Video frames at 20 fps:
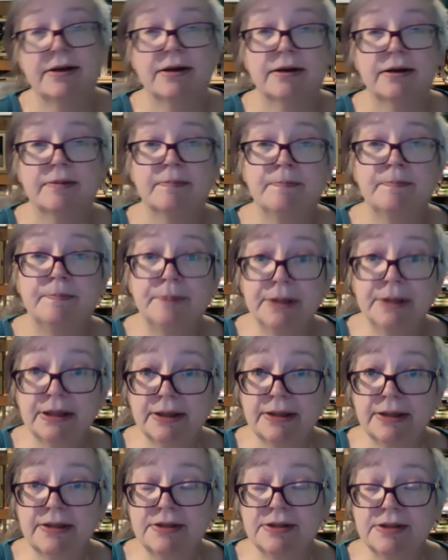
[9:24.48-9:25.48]

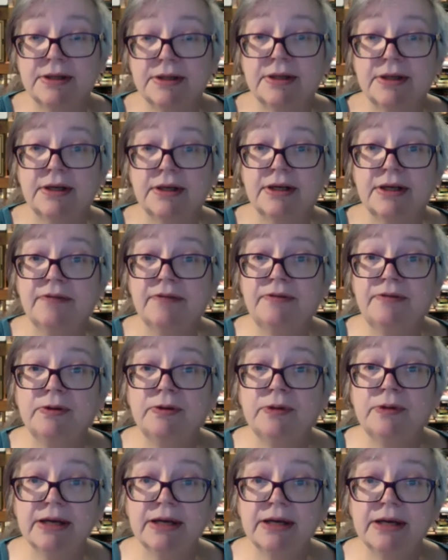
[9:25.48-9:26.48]
But if you
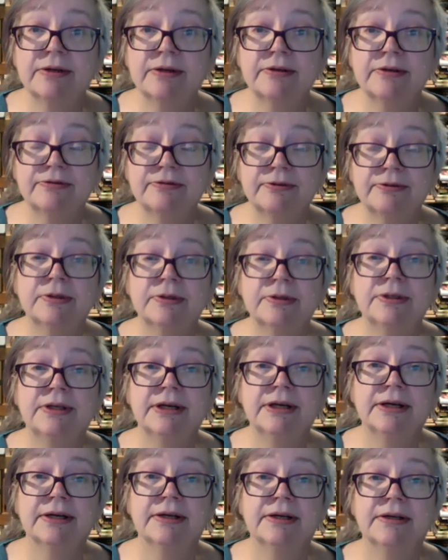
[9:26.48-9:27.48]
cannot afford
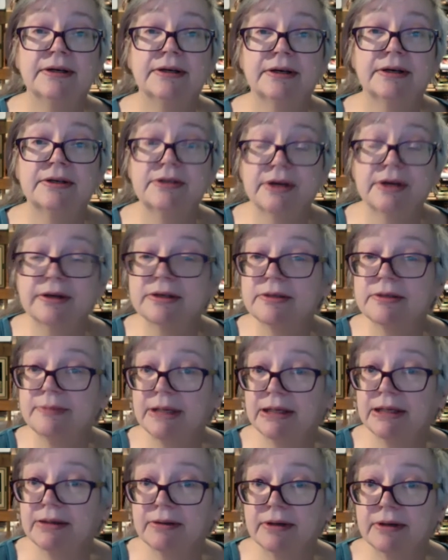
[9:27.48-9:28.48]
that, talk to
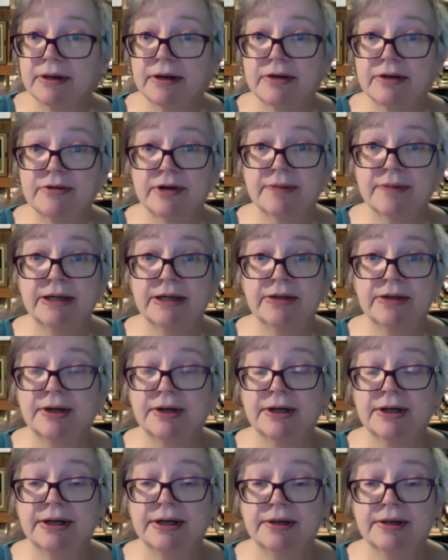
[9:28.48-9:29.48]
me. Drop me a
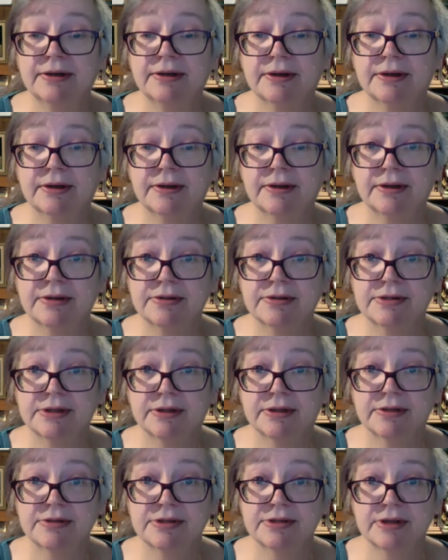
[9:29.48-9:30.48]
line. There's
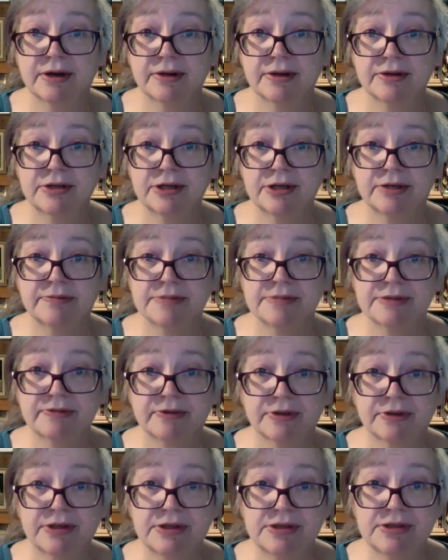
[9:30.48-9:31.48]
scholarships
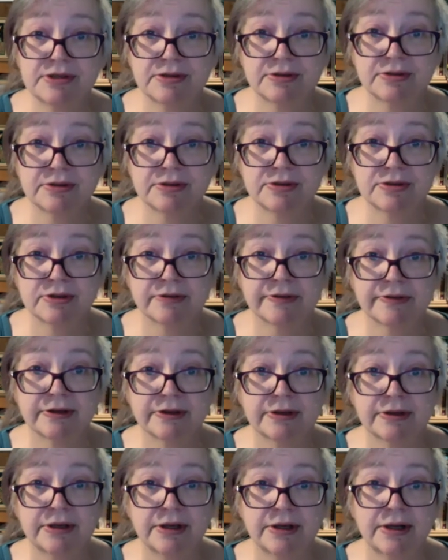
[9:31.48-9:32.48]
for the Discord
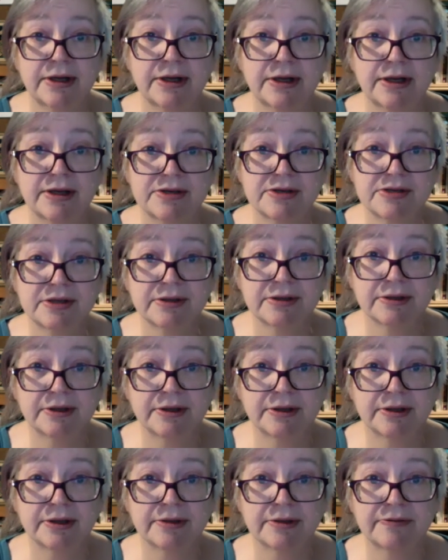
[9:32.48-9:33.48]
server, as there
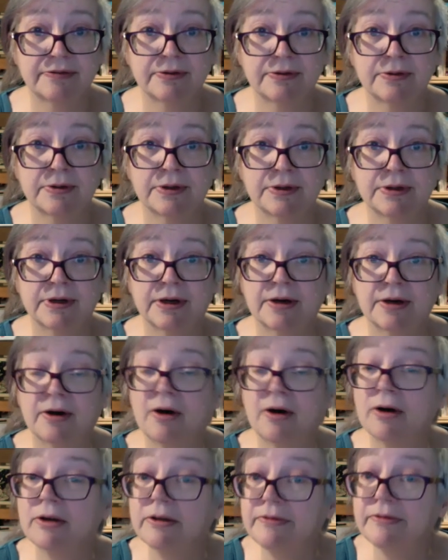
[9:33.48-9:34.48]
are for
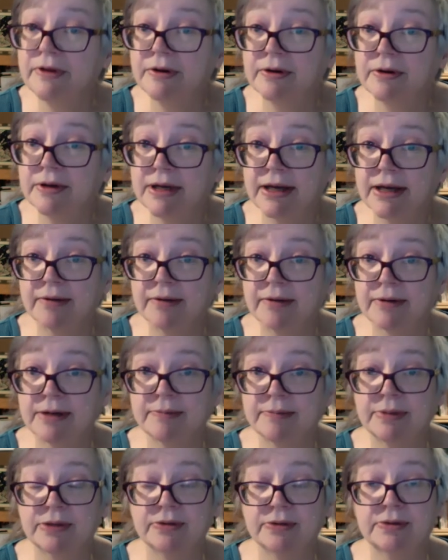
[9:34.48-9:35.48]
all of the Cat
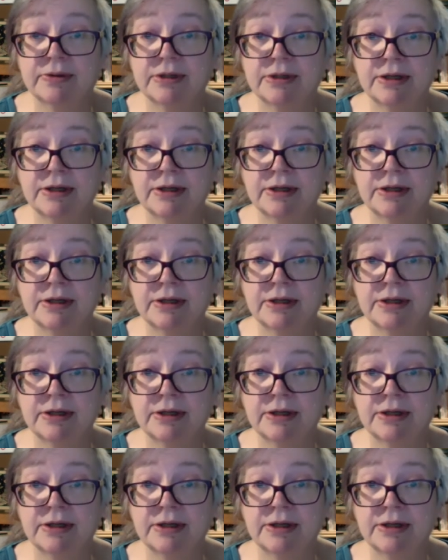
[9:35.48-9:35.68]
Rambo